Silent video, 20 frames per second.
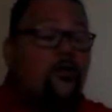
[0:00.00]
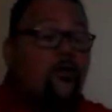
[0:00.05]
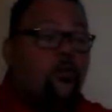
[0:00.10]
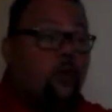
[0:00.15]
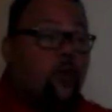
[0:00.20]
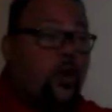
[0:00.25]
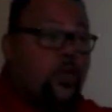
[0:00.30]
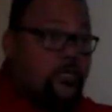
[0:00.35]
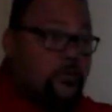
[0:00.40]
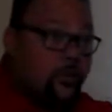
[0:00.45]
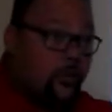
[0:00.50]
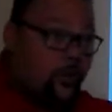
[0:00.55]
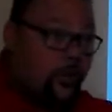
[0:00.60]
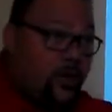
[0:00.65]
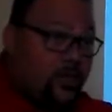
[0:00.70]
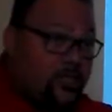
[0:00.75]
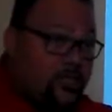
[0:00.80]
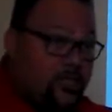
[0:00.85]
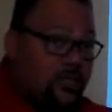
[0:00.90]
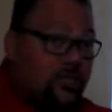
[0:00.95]

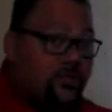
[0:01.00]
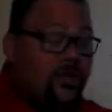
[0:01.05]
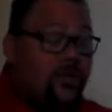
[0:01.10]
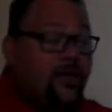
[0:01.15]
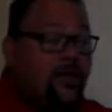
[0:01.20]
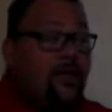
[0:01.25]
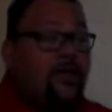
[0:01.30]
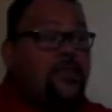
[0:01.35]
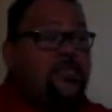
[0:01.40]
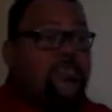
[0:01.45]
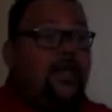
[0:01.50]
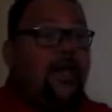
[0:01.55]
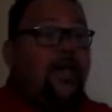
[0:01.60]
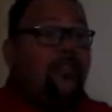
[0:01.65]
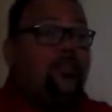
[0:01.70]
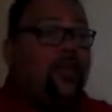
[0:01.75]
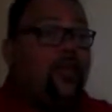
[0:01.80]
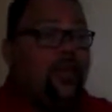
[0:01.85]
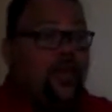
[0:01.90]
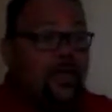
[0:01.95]
Respiration is
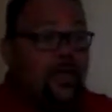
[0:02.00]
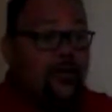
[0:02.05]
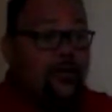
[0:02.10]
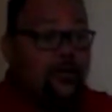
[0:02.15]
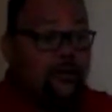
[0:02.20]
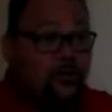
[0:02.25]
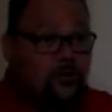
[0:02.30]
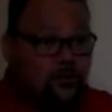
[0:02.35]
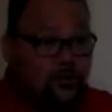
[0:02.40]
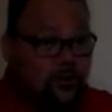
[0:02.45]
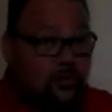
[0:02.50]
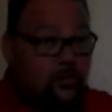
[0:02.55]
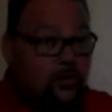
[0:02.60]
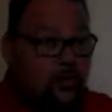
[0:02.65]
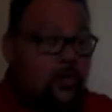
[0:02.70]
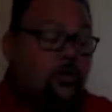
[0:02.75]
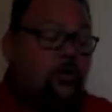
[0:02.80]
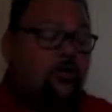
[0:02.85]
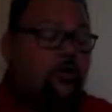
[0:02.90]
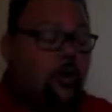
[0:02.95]
at the end user.
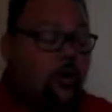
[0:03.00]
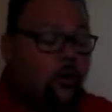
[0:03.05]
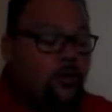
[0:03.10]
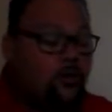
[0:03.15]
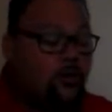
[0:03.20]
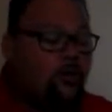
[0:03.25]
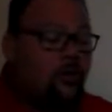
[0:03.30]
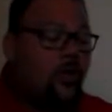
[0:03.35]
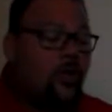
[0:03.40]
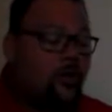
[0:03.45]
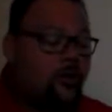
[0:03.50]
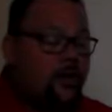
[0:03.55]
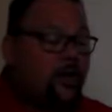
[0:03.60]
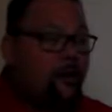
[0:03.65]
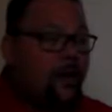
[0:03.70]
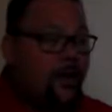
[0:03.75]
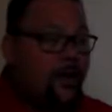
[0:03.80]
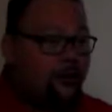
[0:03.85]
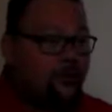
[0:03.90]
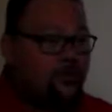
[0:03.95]
You know, when you log
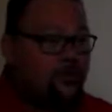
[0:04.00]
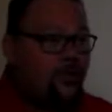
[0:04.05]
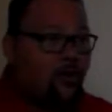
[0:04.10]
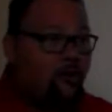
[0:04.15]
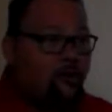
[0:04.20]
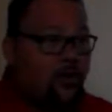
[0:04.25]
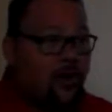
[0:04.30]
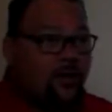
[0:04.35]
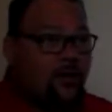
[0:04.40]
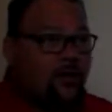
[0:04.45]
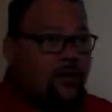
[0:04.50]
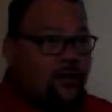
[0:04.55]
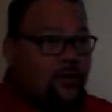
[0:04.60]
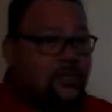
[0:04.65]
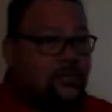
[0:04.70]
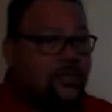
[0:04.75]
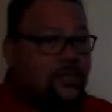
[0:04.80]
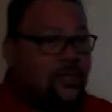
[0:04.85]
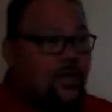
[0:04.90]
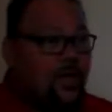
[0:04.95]
into Microsoft
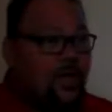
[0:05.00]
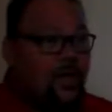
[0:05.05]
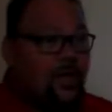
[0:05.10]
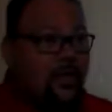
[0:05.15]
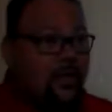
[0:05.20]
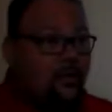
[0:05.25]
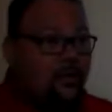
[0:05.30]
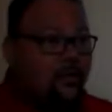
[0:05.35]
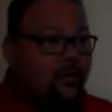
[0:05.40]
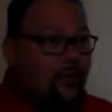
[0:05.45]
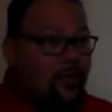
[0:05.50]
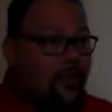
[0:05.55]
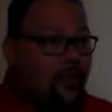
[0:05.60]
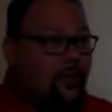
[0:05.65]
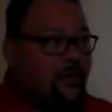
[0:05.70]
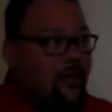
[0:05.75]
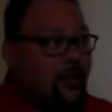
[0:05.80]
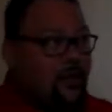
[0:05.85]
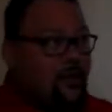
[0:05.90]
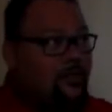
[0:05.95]
products and
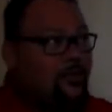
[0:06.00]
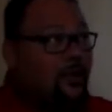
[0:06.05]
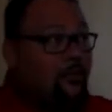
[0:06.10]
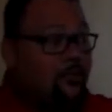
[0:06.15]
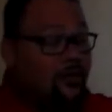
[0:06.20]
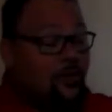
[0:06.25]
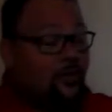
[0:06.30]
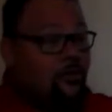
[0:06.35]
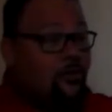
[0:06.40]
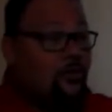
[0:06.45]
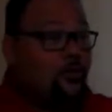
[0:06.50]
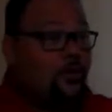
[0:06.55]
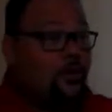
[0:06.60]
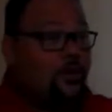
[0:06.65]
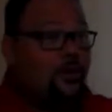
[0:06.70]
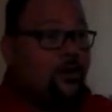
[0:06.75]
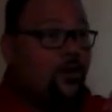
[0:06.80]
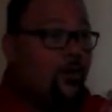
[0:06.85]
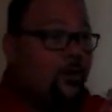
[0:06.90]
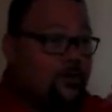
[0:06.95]
anytime you get a new
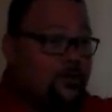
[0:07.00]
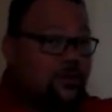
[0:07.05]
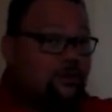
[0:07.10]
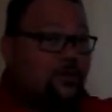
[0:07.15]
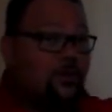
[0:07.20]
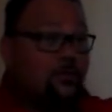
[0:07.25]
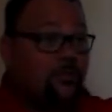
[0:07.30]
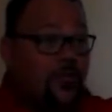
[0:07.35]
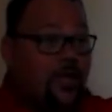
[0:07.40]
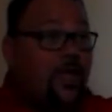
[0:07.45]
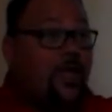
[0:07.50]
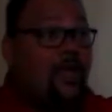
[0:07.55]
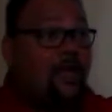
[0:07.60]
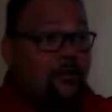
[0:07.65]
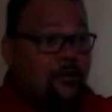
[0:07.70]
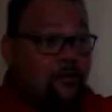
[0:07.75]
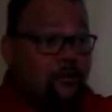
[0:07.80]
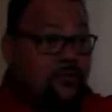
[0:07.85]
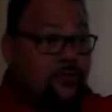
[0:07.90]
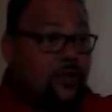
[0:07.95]
one, it always comes up with that
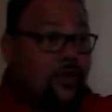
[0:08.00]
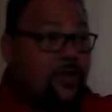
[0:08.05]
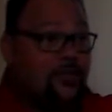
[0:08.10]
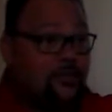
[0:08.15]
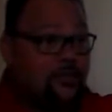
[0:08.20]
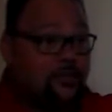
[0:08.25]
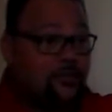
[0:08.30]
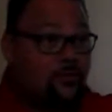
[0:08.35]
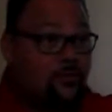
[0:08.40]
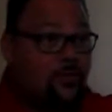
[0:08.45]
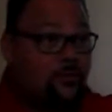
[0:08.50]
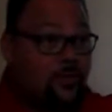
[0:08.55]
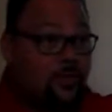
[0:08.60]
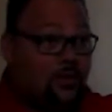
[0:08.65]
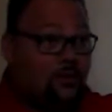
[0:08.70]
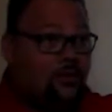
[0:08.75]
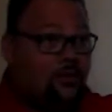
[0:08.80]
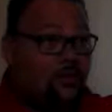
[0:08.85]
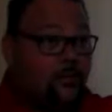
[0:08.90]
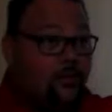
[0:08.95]
end user license
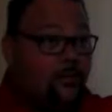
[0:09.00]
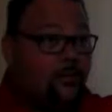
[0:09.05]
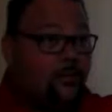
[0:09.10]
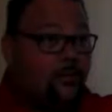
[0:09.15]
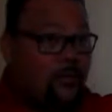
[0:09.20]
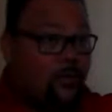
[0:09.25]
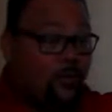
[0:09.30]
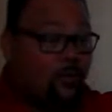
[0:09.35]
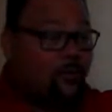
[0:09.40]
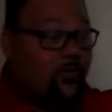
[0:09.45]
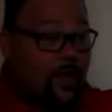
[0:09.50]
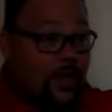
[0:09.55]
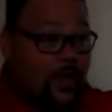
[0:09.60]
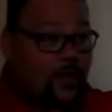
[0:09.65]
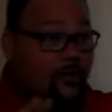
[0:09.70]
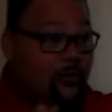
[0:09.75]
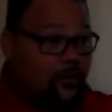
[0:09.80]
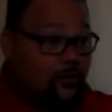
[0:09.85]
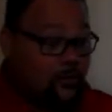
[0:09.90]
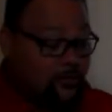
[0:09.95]
agreement. You're the
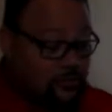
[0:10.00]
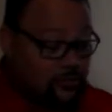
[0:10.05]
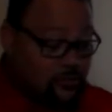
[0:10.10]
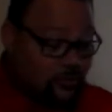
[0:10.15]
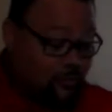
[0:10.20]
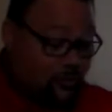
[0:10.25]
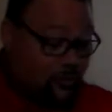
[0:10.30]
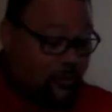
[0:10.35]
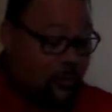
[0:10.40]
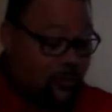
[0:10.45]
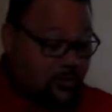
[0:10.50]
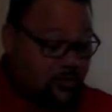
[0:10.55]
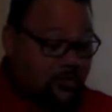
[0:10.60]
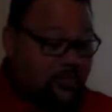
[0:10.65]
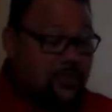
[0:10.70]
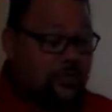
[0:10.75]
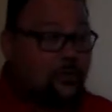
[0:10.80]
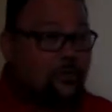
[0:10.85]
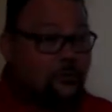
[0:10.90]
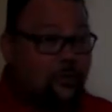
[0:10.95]
end user, you're the
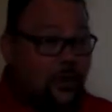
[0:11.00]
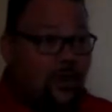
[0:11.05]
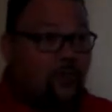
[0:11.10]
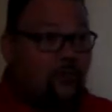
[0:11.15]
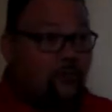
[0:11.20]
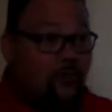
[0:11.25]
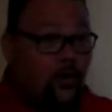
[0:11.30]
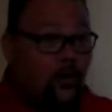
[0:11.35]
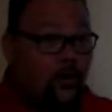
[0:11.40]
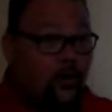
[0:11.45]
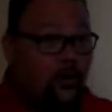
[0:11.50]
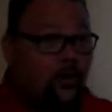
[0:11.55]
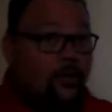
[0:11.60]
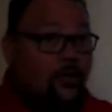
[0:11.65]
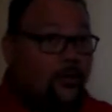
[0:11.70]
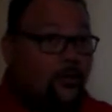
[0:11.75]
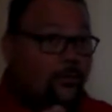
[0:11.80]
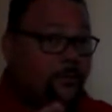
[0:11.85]
person this was made for.